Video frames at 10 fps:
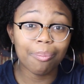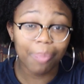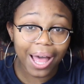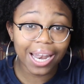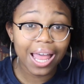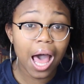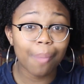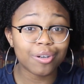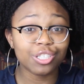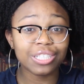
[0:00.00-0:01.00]
but
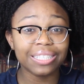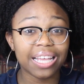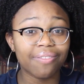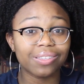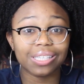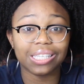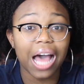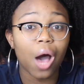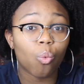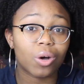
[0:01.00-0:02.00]
emergency savings is
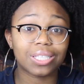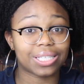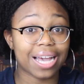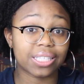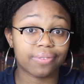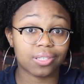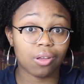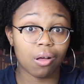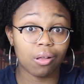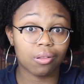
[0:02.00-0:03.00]
not one size fits
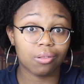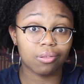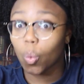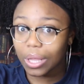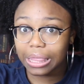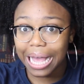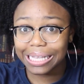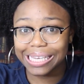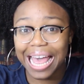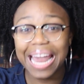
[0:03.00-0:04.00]
all. With
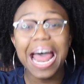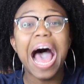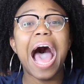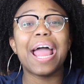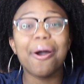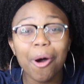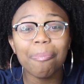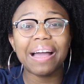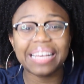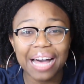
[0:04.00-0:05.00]
that said, I hope
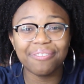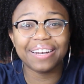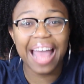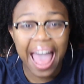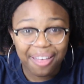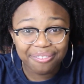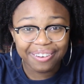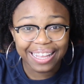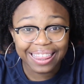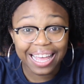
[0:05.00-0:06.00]
I covered
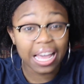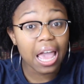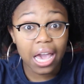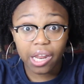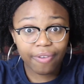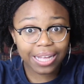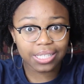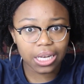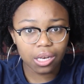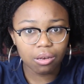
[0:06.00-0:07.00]
everything, and if I
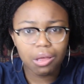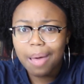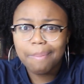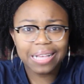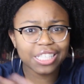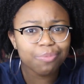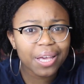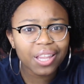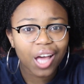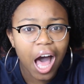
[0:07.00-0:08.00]
didn't, message me
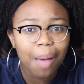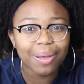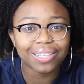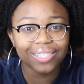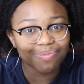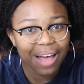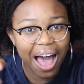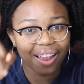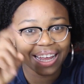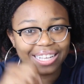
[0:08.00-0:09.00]
in the comments.
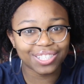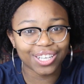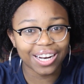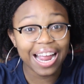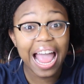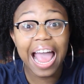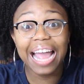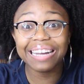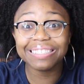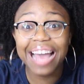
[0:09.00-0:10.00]
I'll answer.
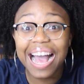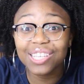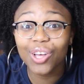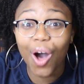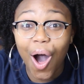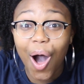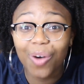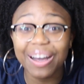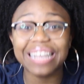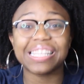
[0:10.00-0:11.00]
And as
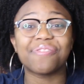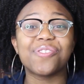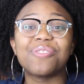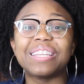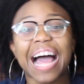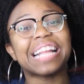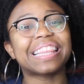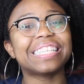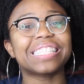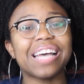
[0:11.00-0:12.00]
always, if you like
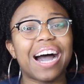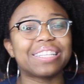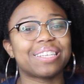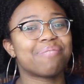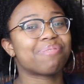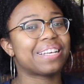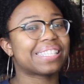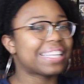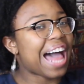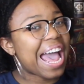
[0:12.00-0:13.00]
this content,
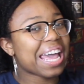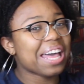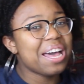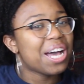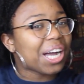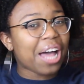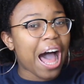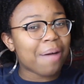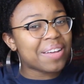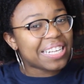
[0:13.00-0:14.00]
please like,
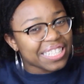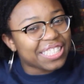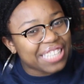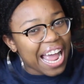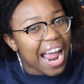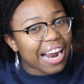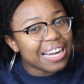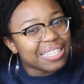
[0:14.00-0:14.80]
comment, share,